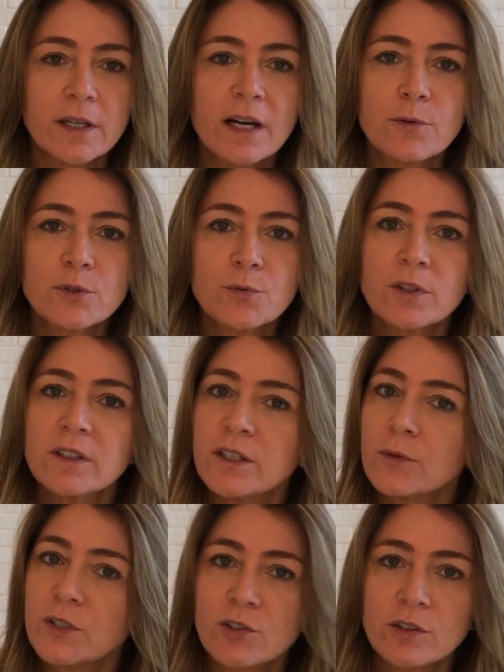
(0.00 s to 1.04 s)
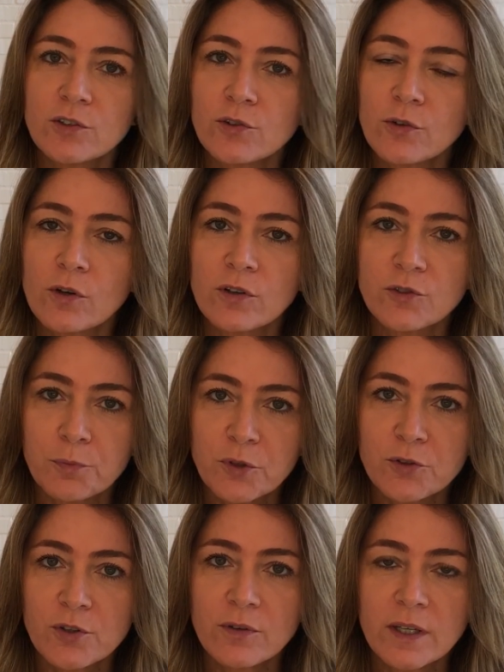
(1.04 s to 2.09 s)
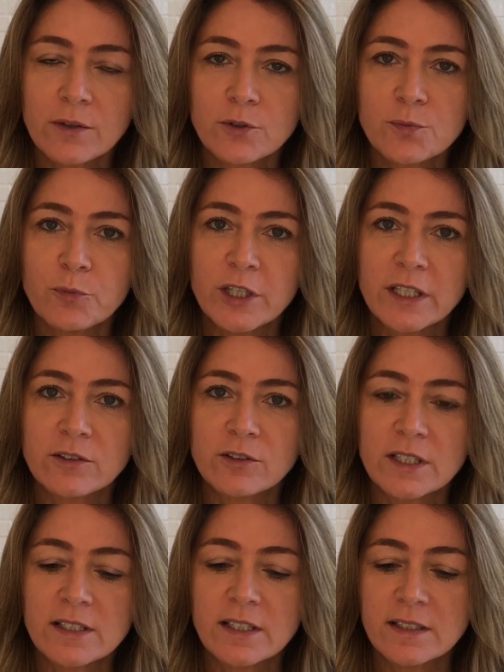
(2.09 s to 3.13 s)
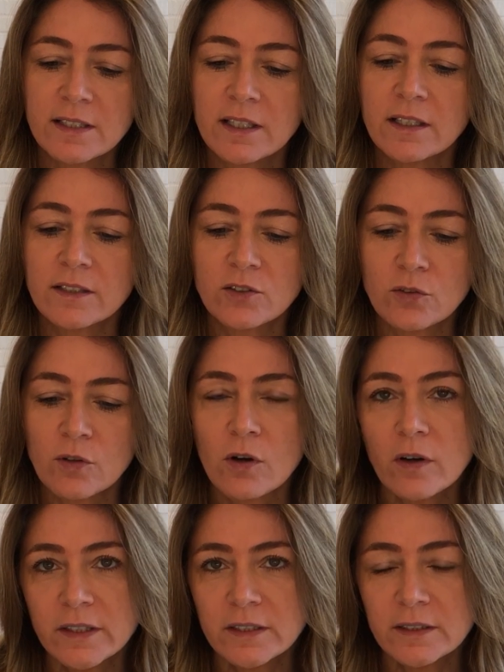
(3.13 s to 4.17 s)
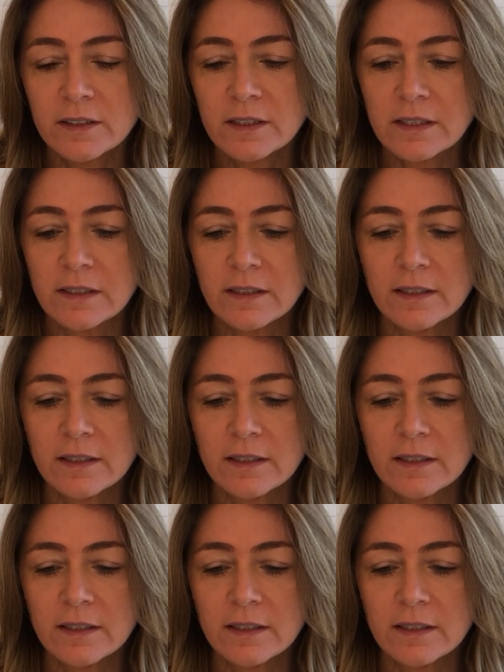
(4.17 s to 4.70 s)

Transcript: I was wondering which additional contribution I could bring to this distinguished audience,